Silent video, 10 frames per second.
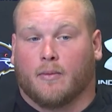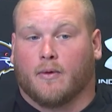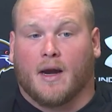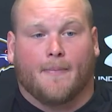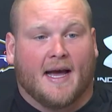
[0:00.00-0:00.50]

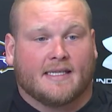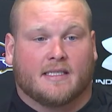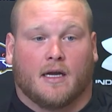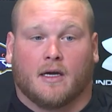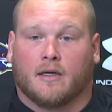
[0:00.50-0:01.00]
Great pass
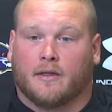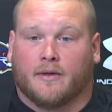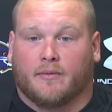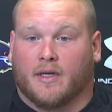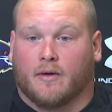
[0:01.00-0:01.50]
setter.
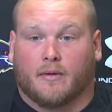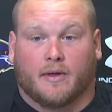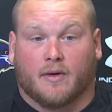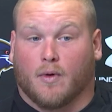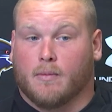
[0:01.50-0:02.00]
You know,
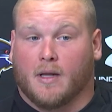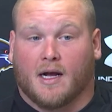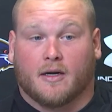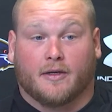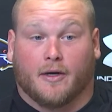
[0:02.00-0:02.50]
good run
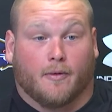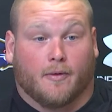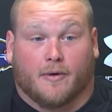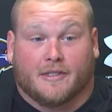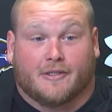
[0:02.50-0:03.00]
blocker. You know,
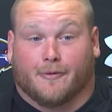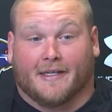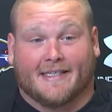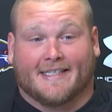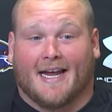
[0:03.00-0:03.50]
we're just
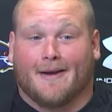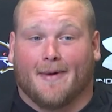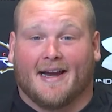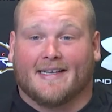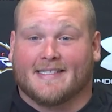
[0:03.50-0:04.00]
really excited
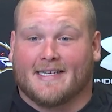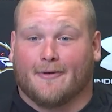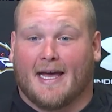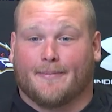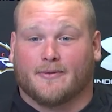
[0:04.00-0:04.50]
about it to see
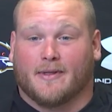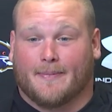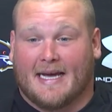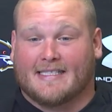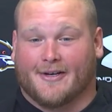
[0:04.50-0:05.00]
what happens when the
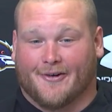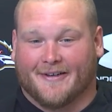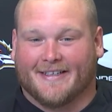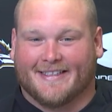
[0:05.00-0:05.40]
pads go on.